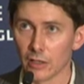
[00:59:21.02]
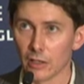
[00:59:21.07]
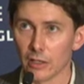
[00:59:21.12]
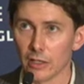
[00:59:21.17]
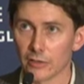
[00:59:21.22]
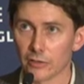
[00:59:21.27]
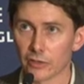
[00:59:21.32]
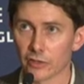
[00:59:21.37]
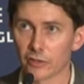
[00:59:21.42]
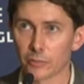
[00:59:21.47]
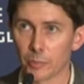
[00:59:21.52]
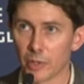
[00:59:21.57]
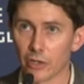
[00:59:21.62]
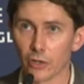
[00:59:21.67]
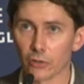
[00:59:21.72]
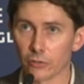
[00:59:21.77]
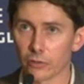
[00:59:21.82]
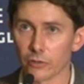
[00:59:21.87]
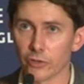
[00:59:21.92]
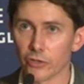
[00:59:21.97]
It's a
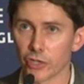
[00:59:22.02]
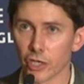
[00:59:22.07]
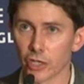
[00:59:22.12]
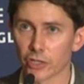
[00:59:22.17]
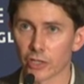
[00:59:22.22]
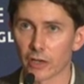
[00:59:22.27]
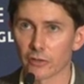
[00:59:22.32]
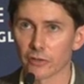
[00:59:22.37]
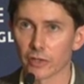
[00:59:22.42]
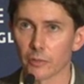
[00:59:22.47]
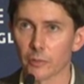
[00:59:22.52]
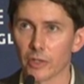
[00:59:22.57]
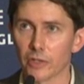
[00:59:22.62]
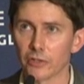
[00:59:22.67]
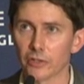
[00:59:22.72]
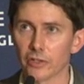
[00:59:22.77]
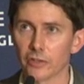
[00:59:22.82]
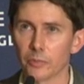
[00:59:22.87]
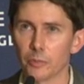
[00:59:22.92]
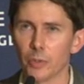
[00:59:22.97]
spin-off of the drug trafficking
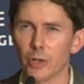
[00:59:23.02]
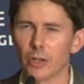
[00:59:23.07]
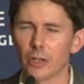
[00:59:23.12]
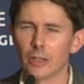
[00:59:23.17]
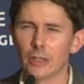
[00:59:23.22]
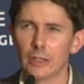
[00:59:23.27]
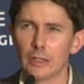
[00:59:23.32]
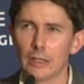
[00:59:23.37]
business, but